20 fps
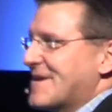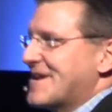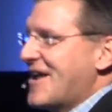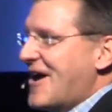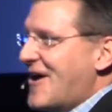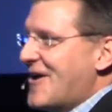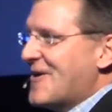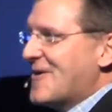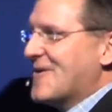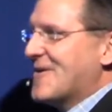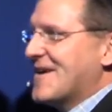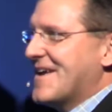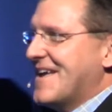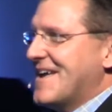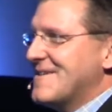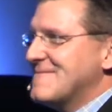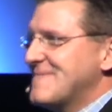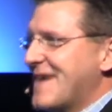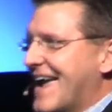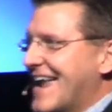No,
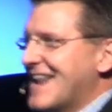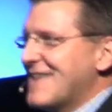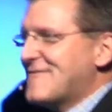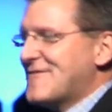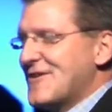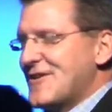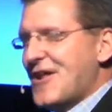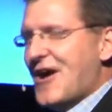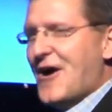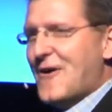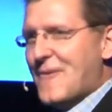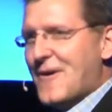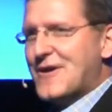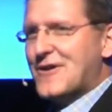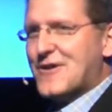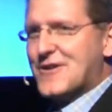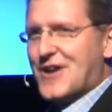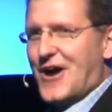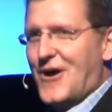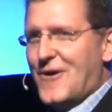man, if you know where
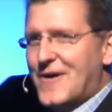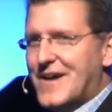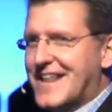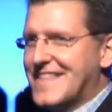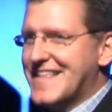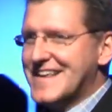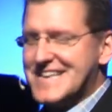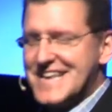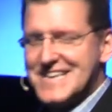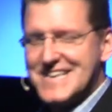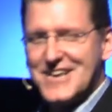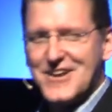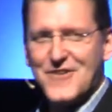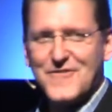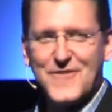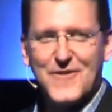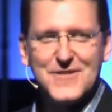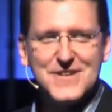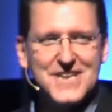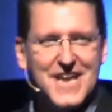you're going and this isn't your
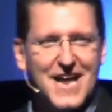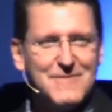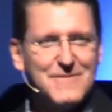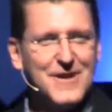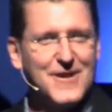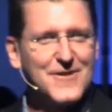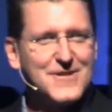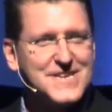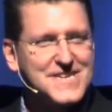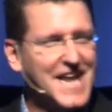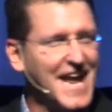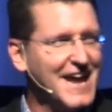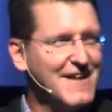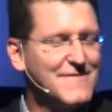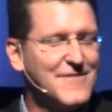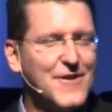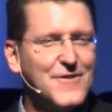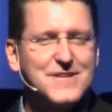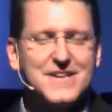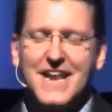first time here, save those.